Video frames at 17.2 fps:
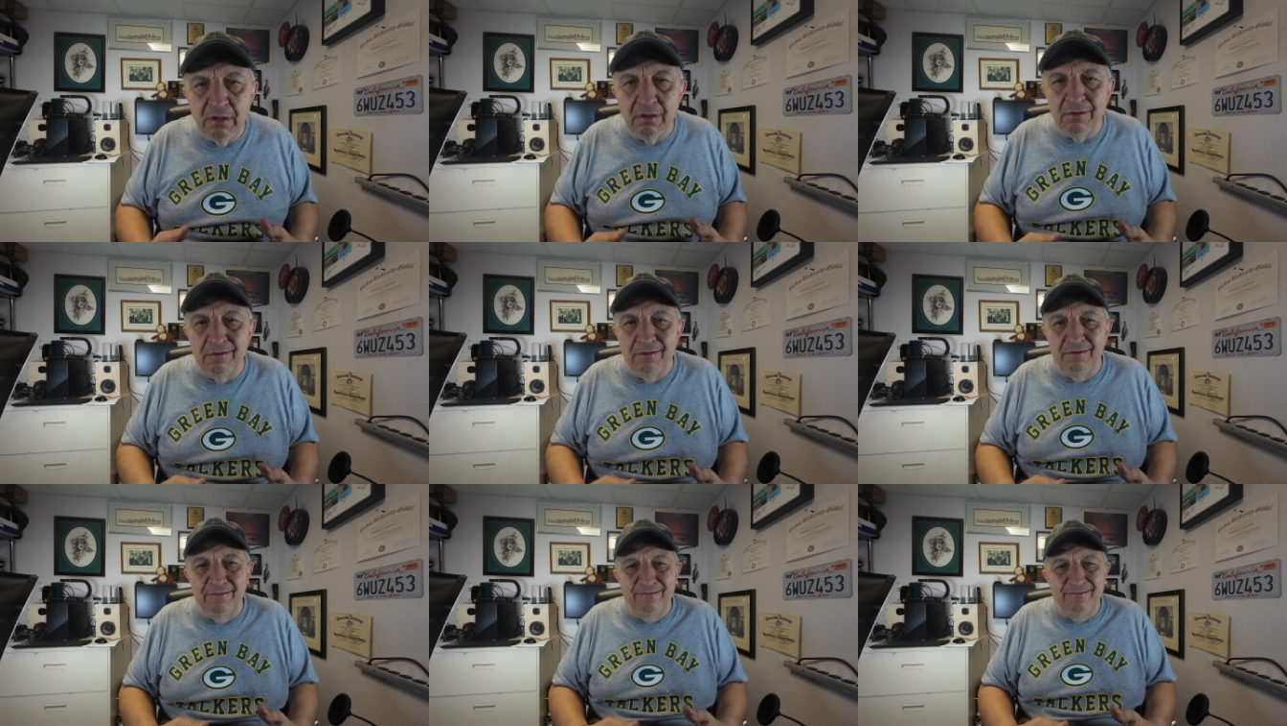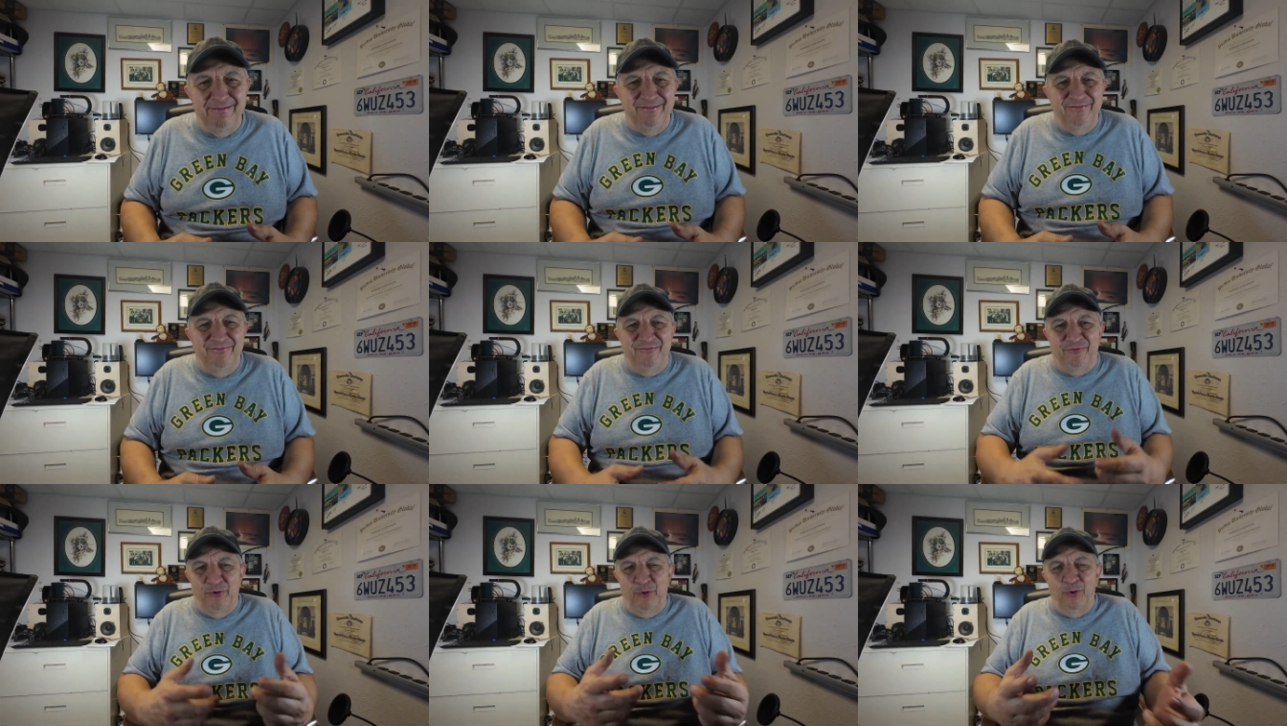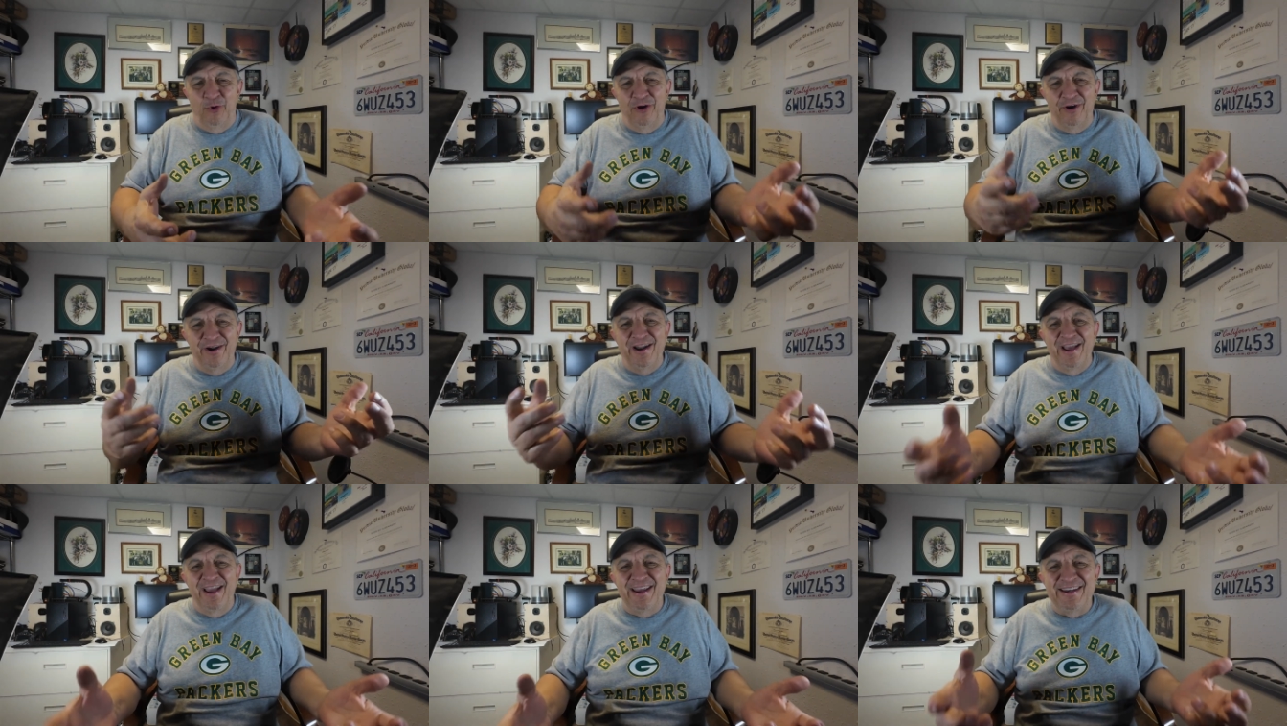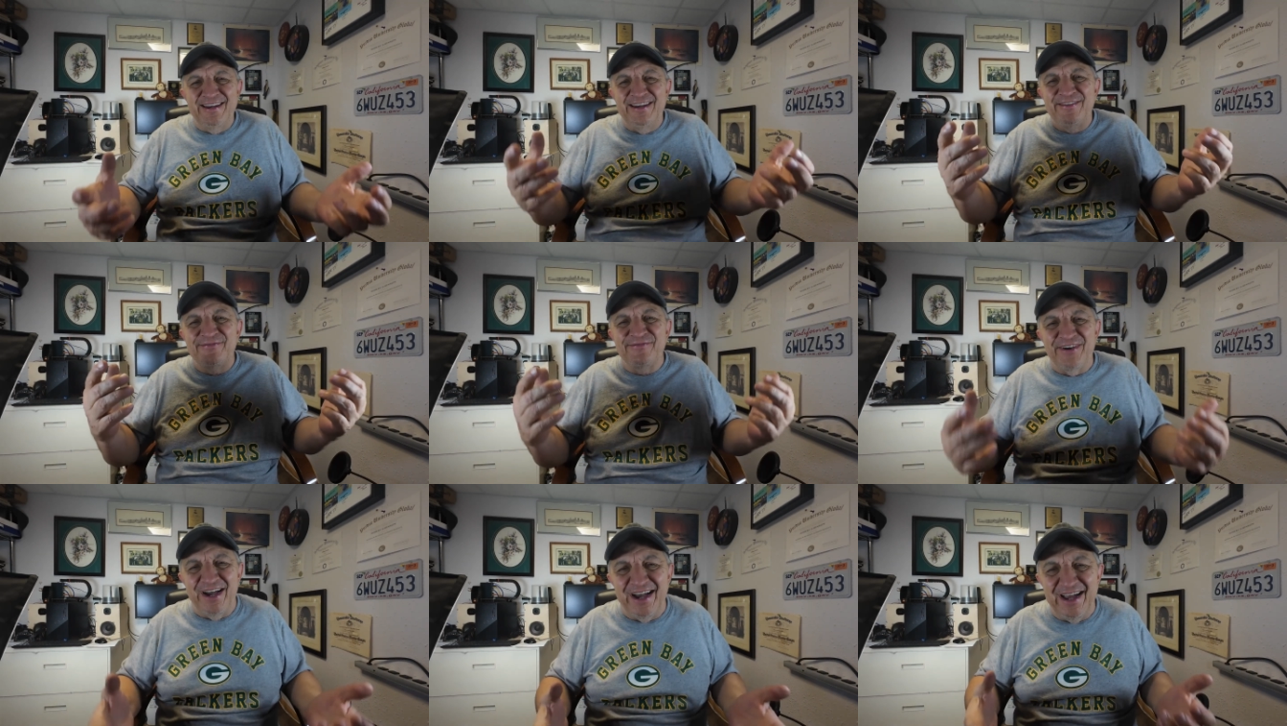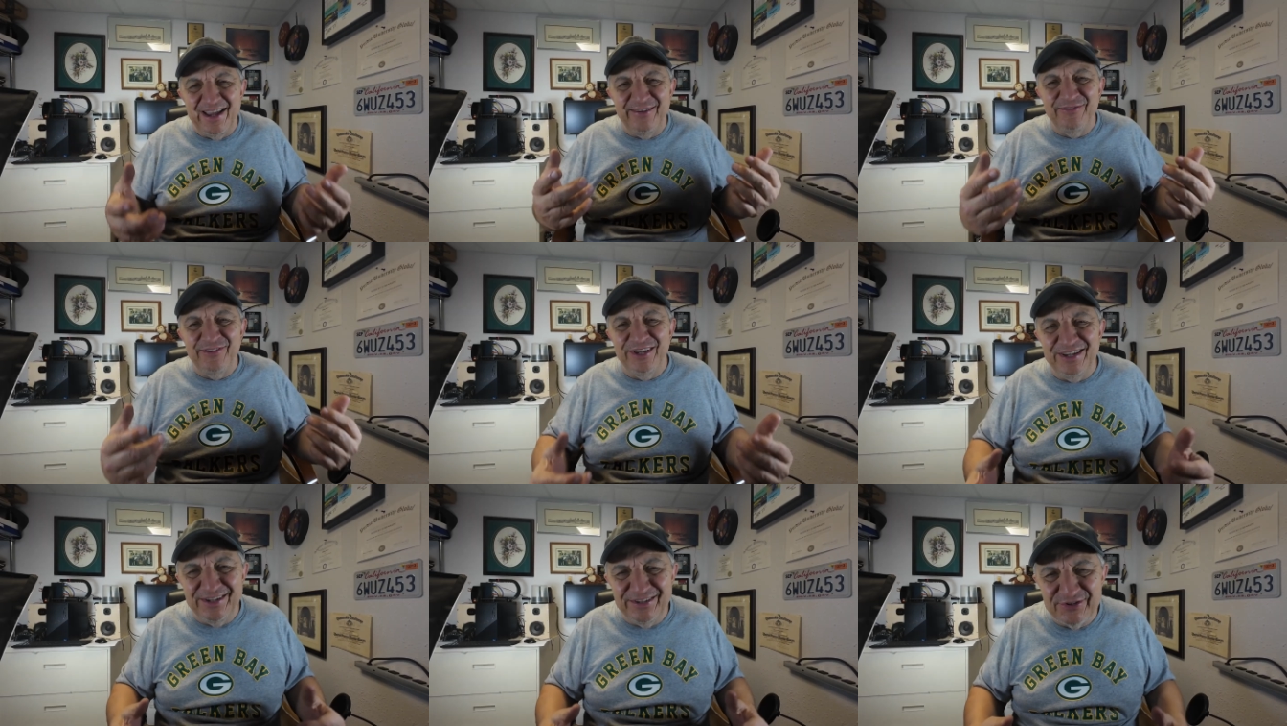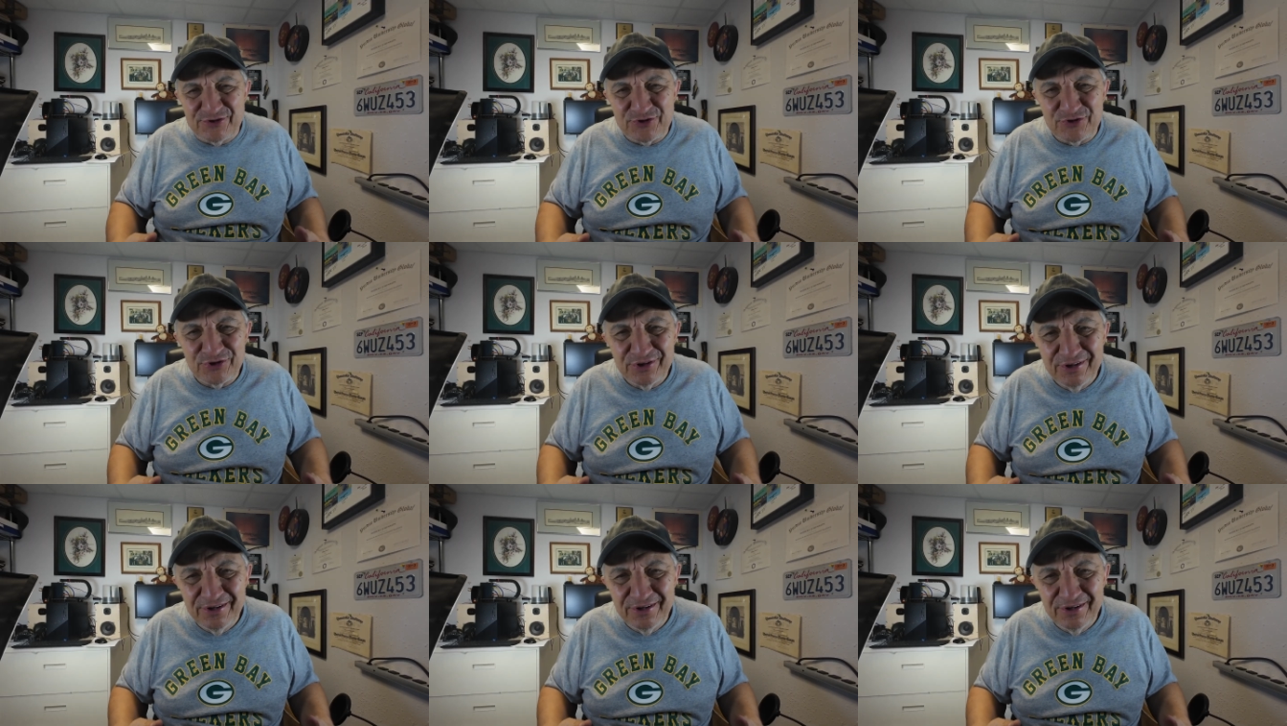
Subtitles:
$4.95 each.